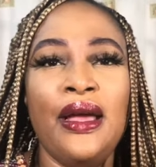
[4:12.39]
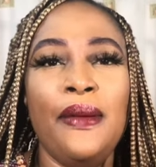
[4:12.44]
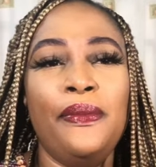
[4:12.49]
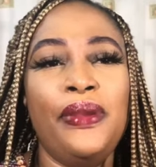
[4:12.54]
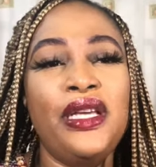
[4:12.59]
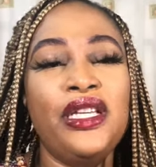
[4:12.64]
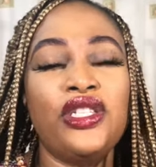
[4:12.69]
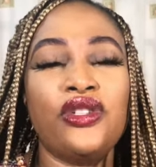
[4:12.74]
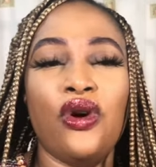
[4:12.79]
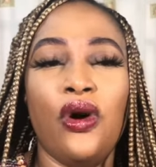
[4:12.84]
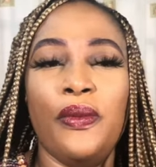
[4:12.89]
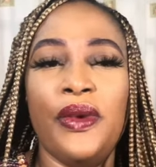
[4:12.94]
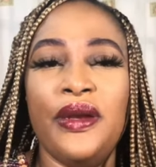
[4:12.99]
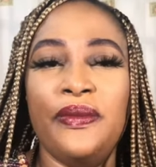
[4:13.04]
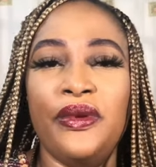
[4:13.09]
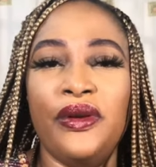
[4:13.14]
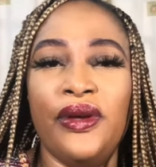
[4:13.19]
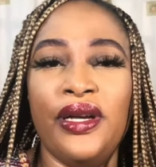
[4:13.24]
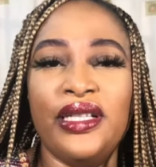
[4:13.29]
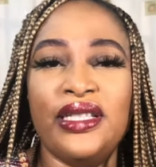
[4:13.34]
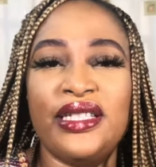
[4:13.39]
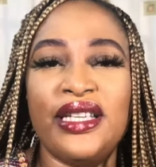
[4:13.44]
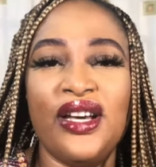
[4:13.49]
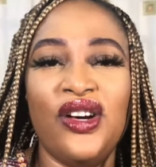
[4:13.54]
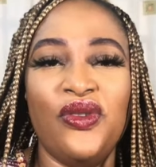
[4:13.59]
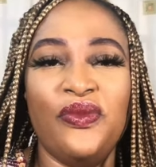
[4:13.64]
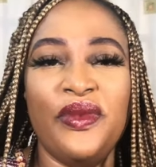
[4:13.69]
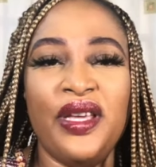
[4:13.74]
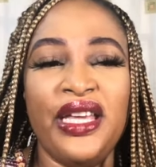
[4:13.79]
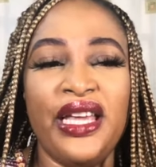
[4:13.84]
Please comment below and
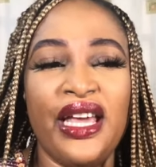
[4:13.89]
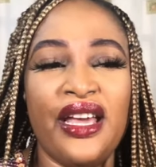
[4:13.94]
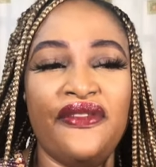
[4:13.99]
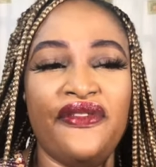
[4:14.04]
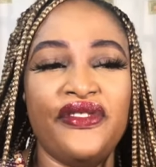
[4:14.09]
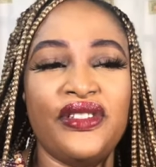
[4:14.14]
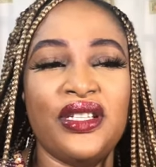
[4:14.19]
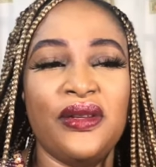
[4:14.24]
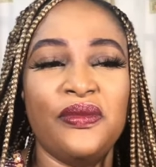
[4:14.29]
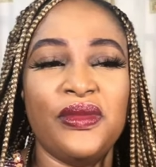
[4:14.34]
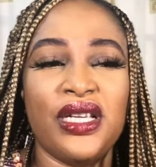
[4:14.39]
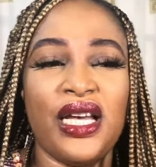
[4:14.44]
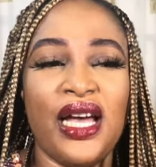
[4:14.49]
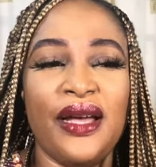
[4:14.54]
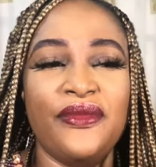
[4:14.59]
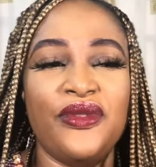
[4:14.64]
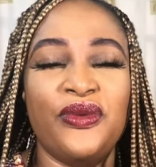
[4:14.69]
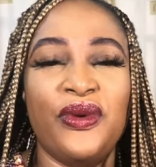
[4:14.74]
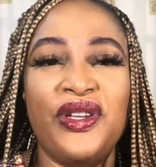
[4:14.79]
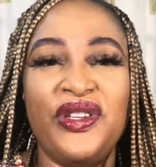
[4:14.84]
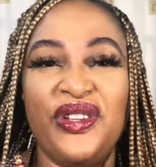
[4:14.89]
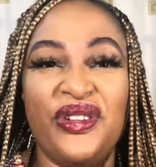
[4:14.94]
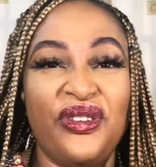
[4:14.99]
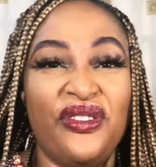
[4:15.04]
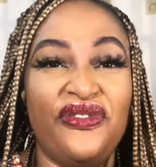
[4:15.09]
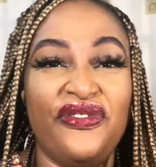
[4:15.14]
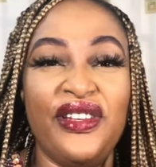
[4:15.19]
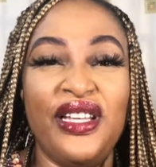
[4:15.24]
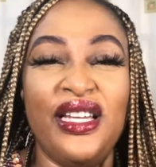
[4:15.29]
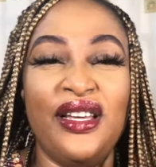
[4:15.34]
tell me if sometimes when you're
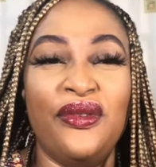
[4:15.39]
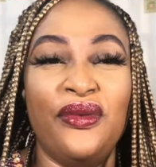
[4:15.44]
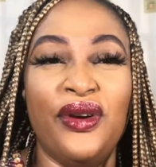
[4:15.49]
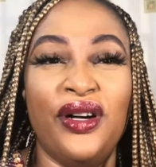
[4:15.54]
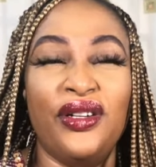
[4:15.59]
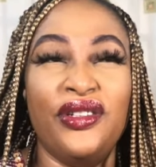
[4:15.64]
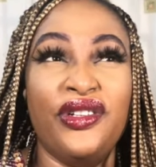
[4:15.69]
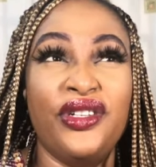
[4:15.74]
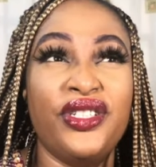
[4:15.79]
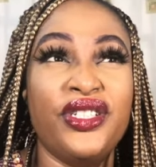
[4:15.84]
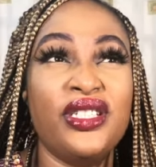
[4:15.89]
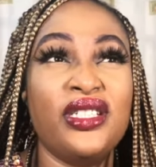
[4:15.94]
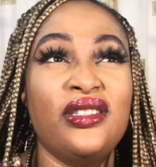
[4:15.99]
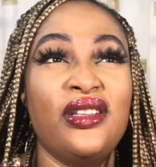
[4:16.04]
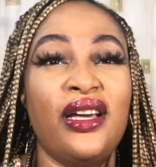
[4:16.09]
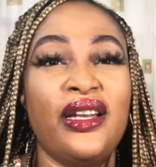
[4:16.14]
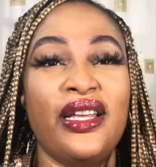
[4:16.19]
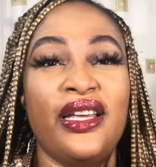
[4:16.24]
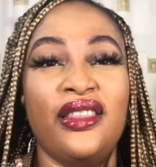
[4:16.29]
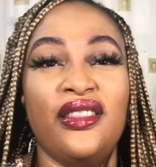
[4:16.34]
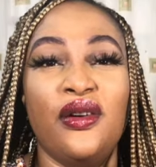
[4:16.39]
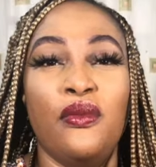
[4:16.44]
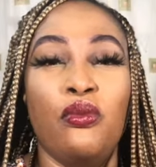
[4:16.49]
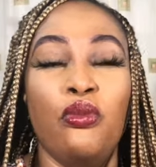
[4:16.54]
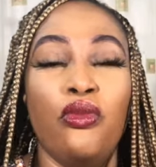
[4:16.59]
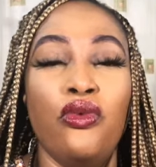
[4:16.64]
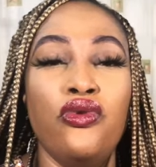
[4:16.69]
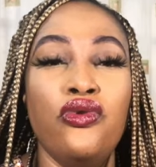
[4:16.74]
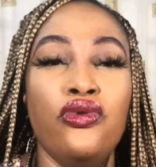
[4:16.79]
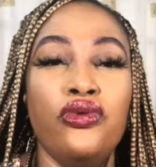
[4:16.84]
not feeling well, you're just not in the
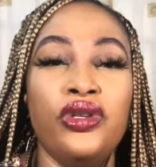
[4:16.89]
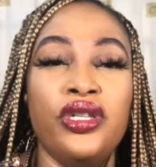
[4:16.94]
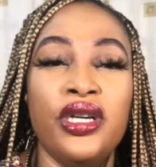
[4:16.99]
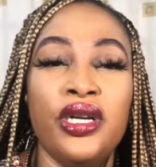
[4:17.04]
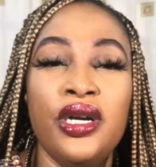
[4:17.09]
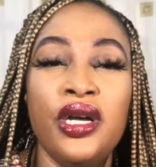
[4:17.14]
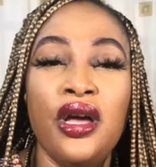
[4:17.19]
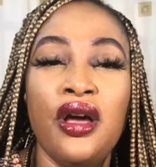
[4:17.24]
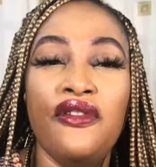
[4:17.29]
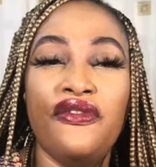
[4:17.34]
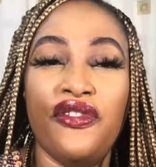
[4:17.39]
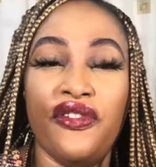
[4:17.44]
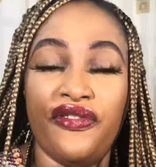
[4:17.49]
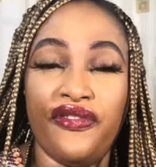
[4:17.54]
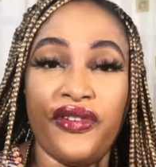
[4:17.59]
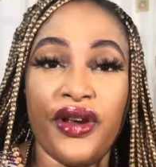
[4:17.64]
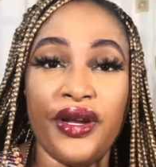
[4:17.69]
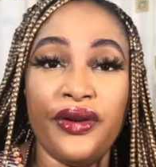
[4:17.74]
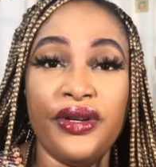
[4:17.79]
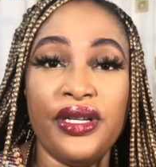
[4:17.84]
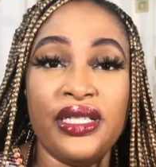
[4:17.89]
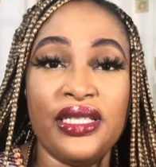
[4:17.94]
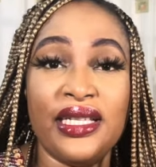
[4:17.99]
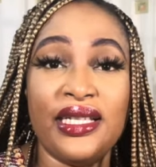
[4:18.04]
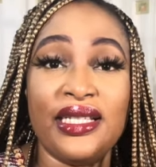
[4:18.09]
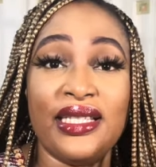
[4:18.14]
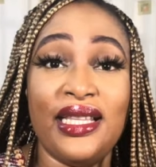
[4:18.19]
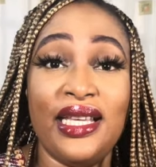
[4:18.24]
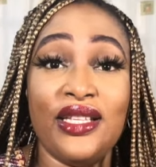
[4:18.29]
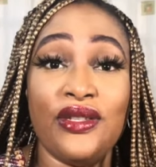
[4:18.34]
mood for
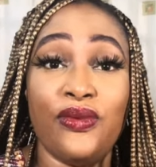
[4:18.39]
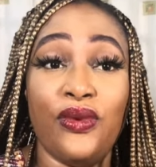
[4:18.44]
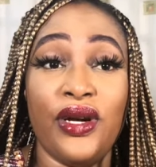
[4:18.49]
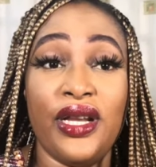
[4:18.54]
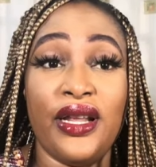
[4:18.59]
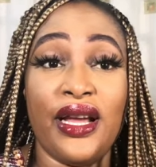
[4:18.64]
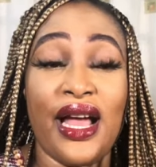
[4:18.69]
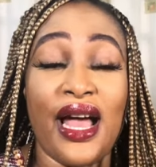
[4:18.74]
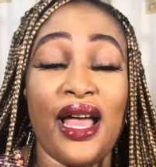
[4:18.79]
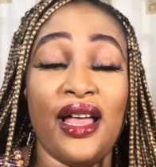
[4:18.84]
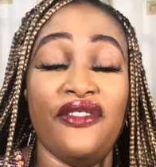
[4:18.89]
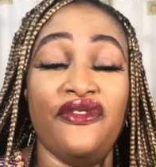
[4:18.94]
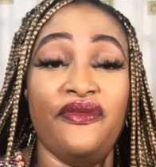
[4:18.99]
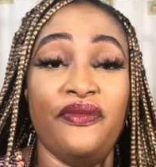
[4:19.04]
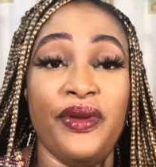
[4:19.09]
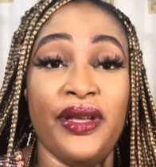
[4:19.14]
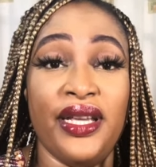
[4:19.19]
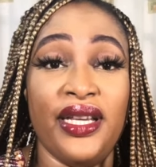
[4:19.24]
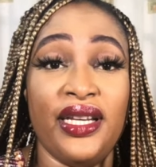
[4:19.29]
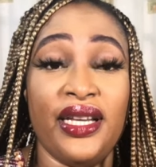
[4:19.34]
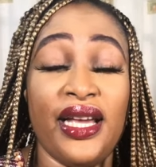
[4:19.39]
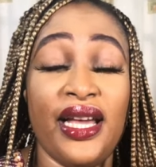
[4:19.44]
fragrances. That's what I have been.